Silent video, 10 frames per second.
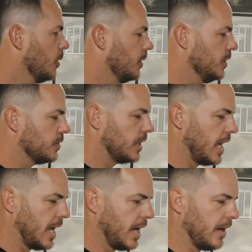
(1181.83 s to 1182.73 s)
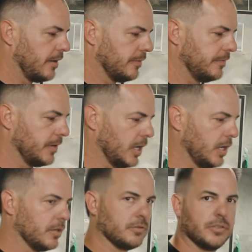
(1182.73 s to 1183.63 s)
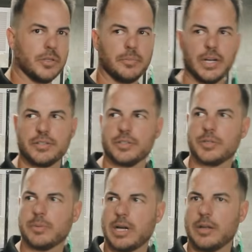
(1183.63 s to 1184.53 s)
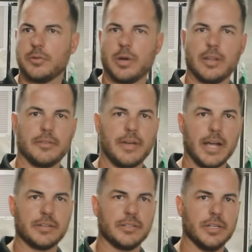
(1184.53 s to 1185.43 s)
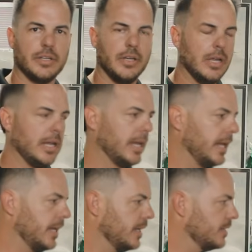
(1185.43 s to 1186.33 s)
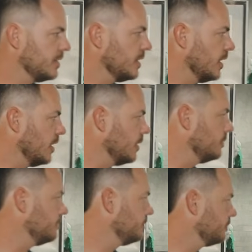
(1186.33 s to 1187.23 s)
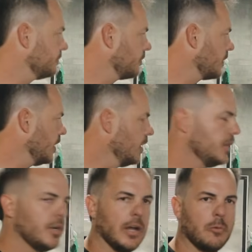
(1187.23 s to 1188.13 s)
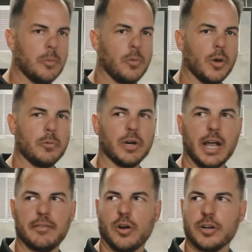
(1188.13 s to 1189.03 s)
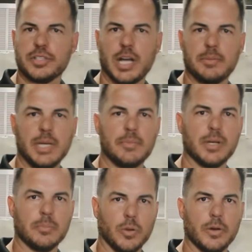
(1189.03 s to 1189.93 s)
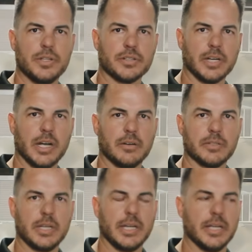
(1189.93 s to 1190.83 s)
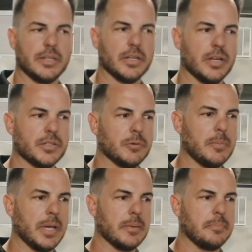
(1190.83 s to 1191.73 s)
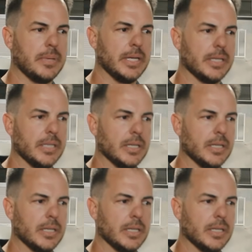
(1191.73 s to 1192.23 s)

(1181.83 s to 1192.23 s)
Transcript: We used to have compressors spread out throughout the factory, and at one point we were having a hard time keeping employees around, and so we made a big